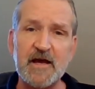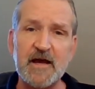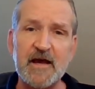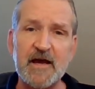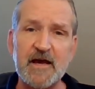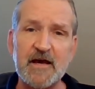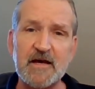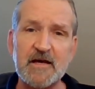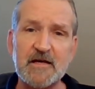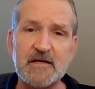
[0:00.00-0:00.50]

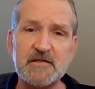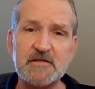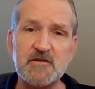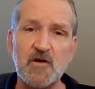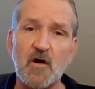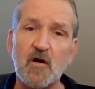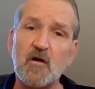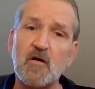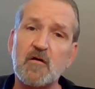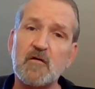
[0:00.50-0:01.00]

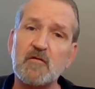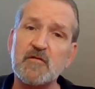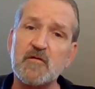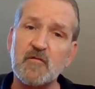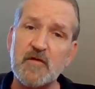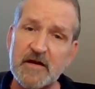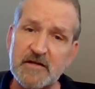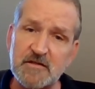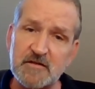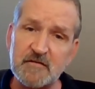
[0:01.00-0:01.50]
as all the
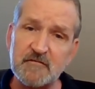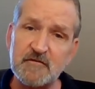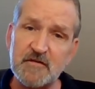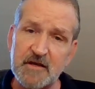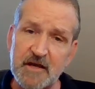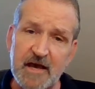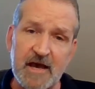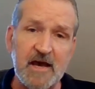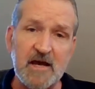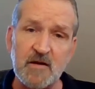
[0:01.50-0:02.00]
rest
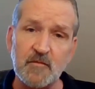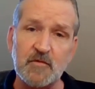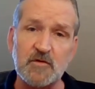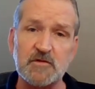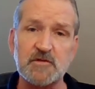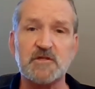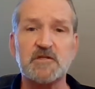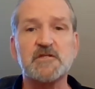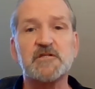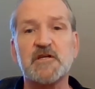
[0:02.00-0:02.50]
the
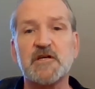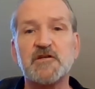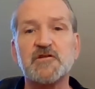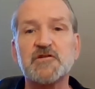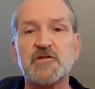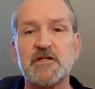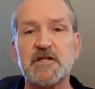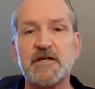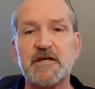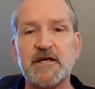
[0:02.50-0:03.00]
animals,
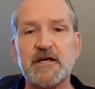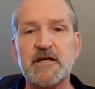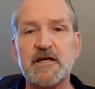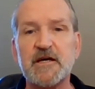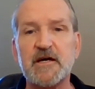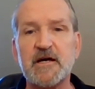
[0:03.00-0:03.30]
essentially.